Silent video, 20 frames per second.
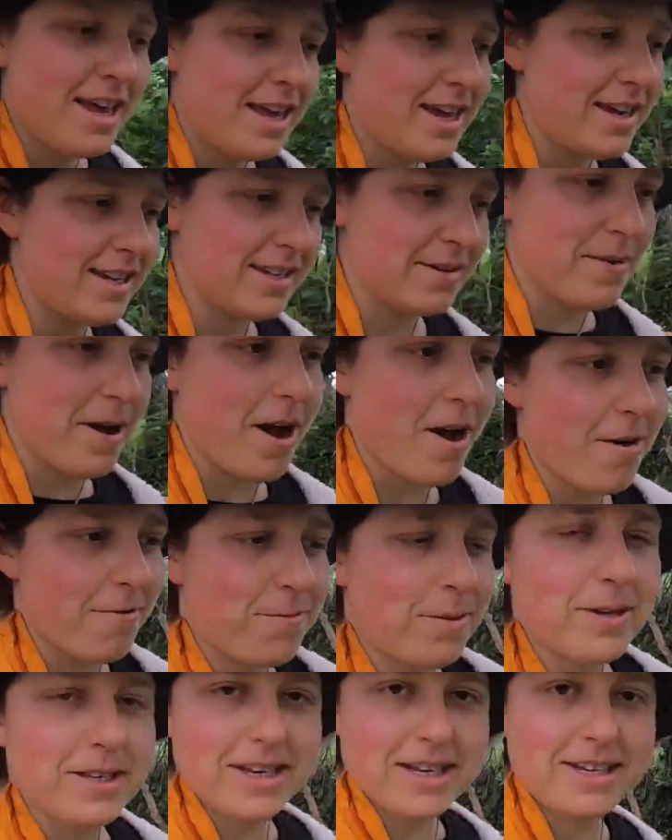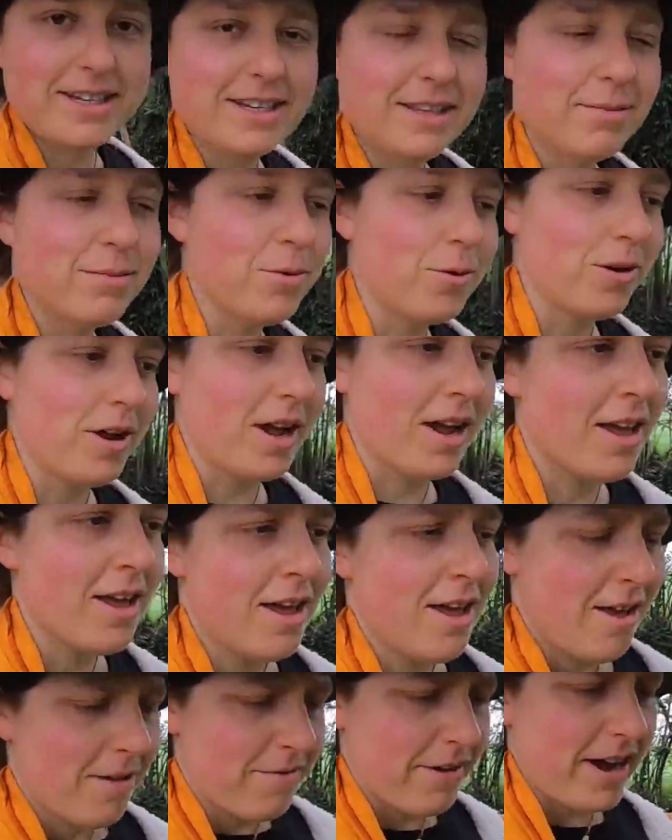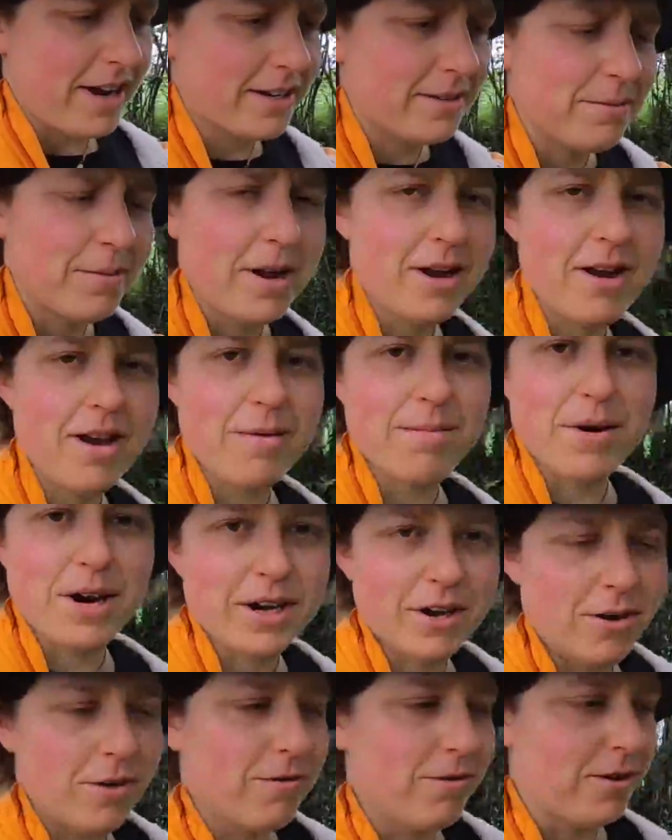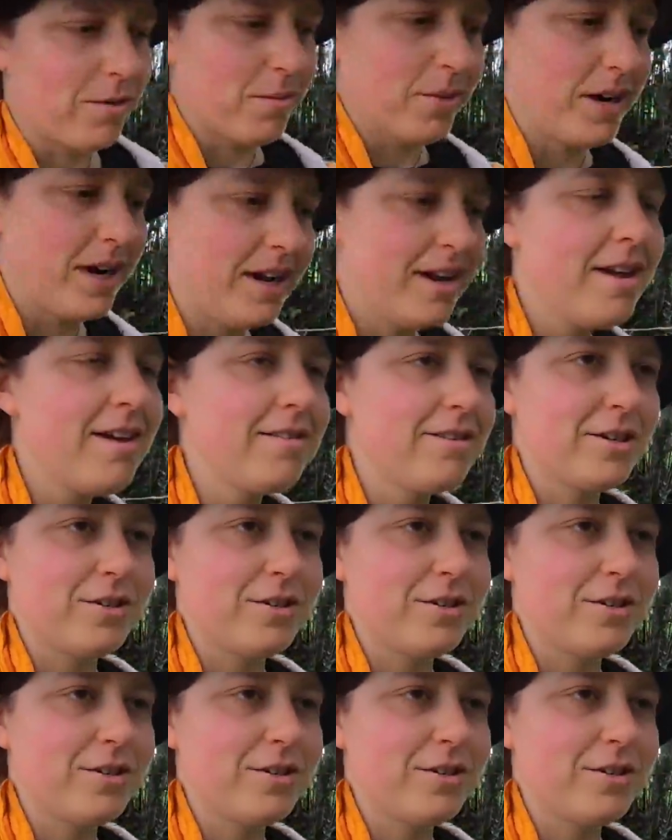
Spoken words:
It's about 6:30 in the morning. In fact, my alarm might go off in a minute.